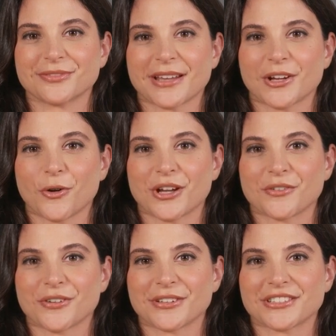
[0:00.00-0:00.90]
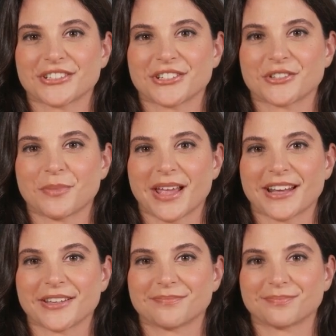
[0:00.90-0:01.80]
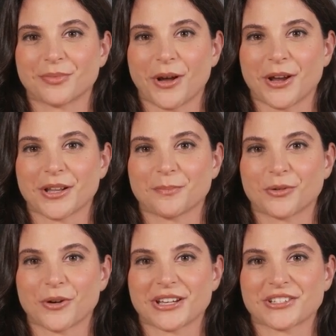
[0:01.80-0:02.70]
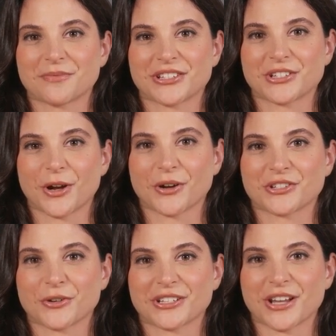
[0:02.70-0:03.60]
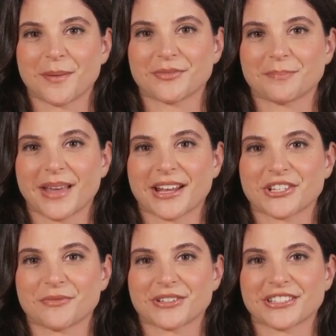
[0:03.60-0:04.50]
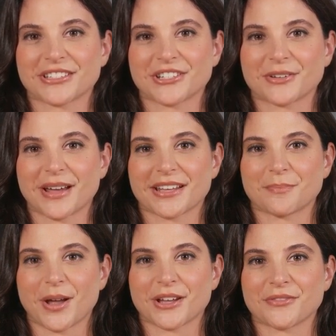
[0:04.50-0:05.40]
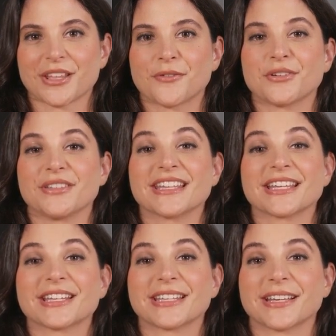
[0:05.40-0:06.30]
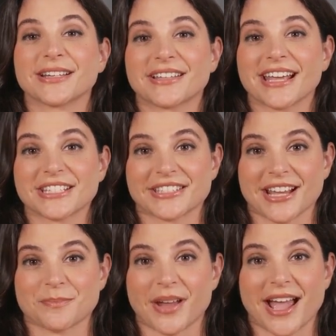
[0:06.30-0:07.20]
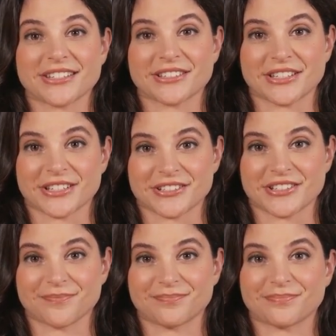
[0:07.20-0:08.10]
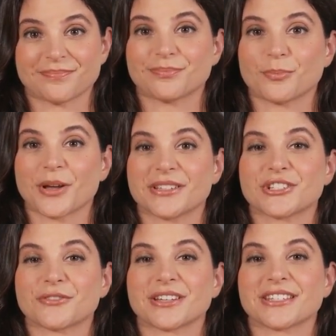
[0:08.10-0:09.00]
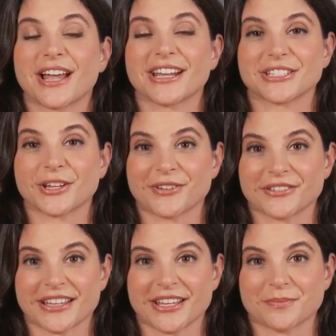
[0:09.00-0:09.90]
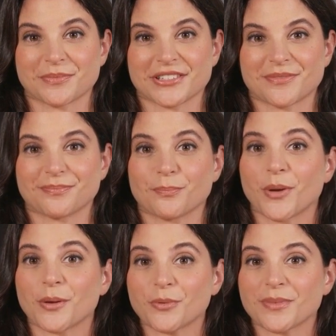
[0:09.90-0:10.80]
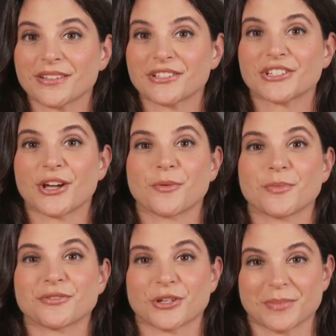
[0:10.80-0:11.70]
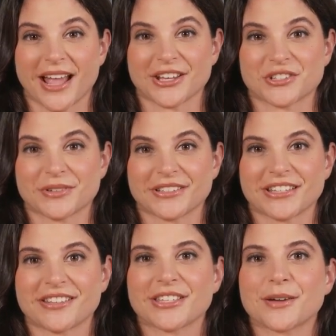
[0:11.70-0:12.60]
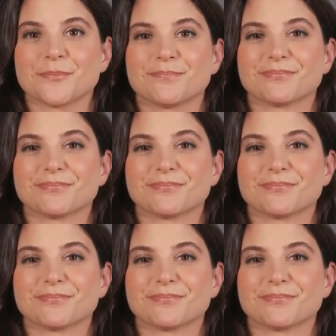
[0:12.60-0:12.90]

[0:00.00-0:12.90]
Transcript: In order for this to spread, all employees must also adopt the management system as part of their routine, day-to-day practices. Once you've decided on the themes, what will be the scope of your management system?